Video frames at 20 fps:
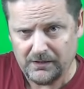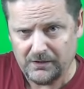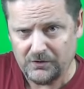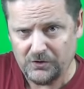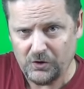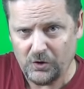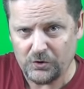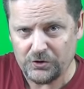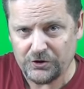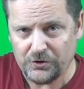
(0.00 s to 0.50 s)

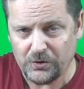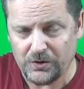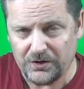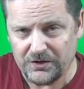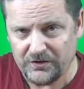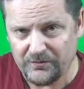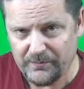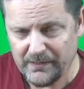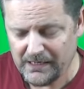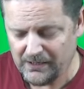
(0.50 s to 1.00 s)
No
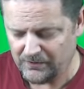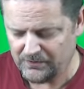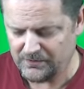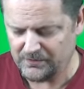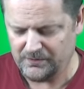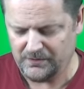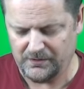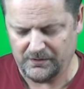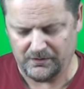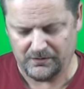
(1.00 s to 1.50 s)
shortage of mounts
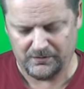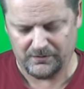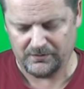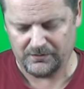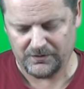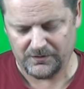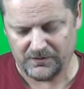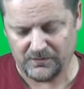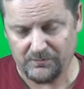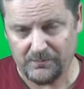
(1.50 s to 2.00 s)
in here.
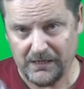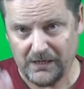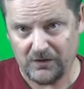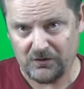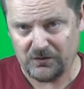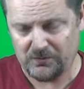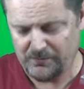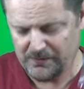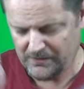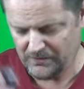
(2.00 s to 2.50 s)
Just
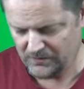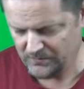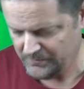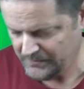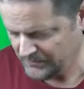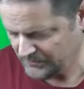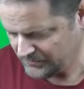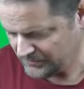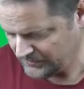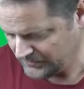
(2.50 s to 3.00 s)
mounts, mounts,
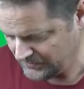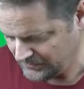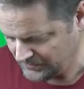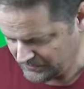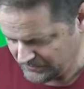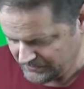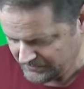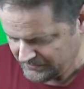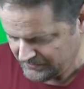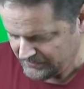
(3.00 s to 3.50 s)
mounts
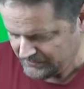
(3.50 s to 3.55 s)
galore.